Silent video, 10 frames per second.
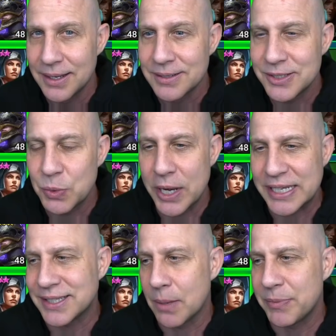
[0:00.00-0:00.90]

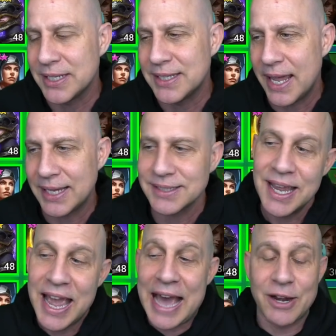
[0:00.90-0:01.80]
20-something days.
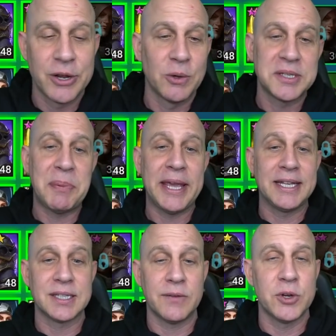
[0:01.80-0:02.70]
I don't know. It
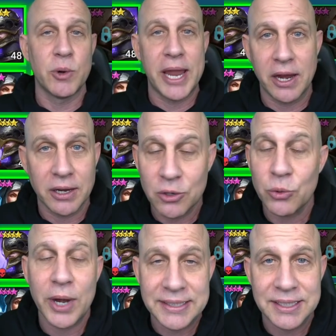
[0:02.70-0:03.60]
depends if you're a
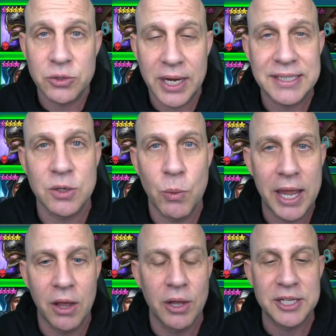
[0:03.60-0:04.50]
crazy, crazy
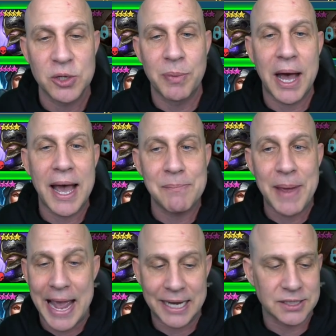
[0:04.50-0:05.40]
whale and you buy
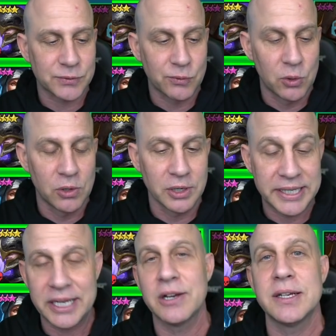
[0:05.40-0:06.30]
packs for
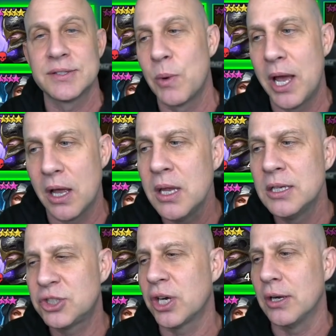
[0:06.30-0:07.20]
gear as well.
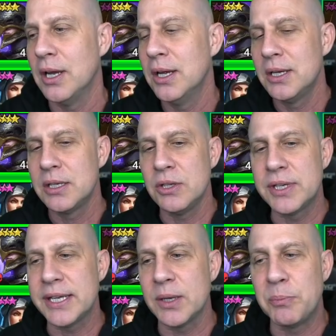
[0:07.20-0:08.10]
Sure, you
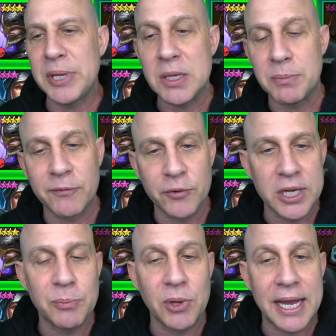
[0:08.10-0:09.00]
can compete, but
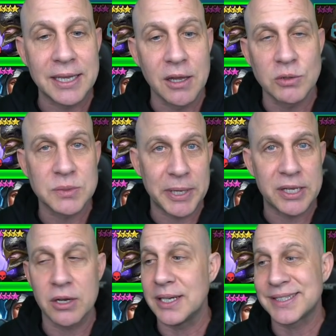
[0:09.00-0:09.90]
free-to-play low
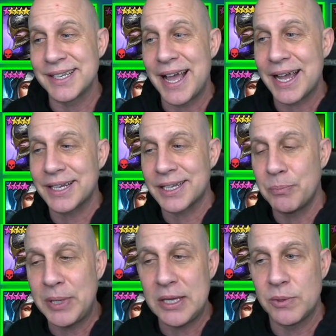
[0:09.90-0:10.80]
spender is not going to
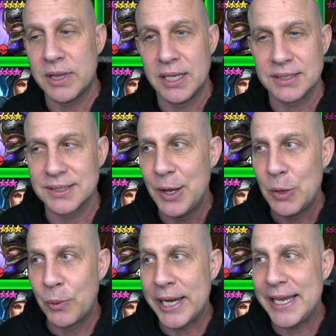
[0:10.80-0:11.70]
compete with this.
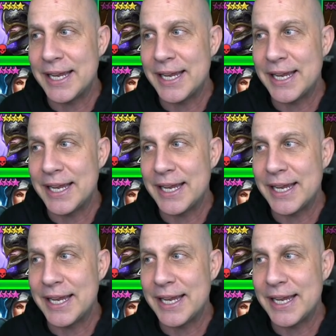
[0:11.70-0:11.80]
We need